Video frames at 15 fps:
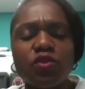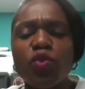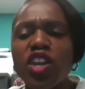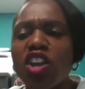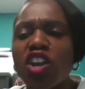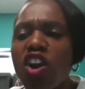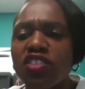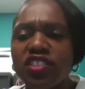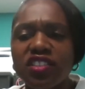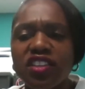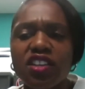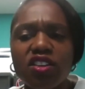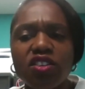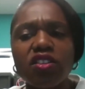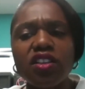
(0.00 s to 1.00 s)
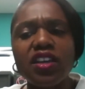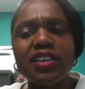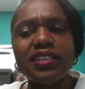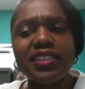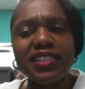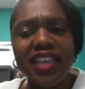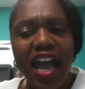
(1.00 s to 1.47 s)
we are still
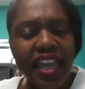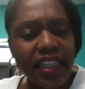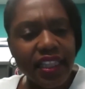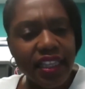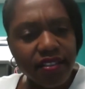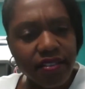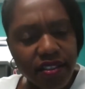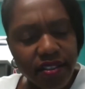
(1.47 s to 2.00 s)
silent.